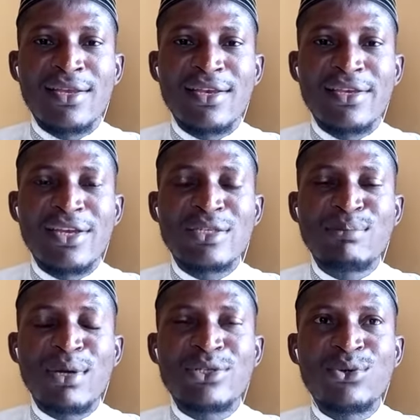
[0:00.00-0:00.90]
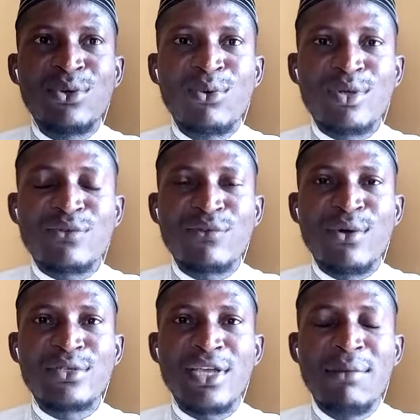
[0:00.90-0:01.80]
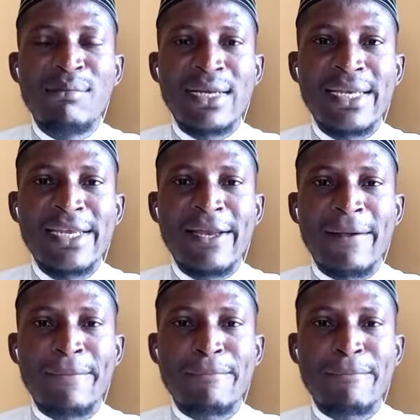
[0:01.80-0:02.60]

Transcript: This battle was fought in Medina.